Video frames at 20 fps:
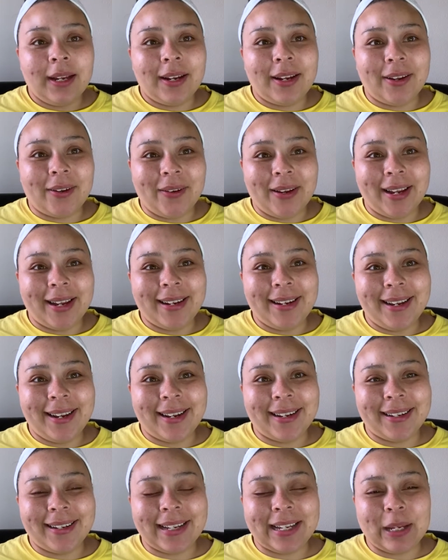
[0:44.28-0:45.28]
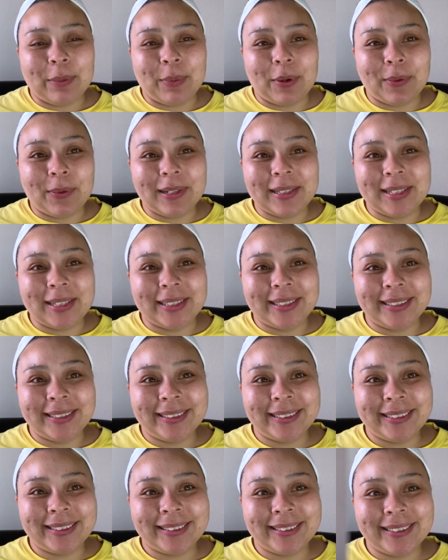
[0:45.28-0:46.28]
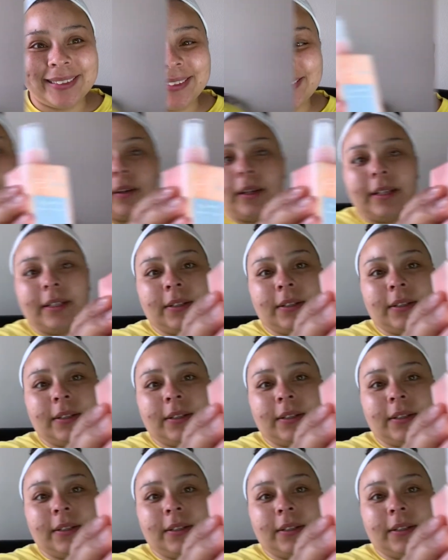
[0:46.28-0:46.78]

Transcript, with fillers: go ahead and keep on watching. Okay,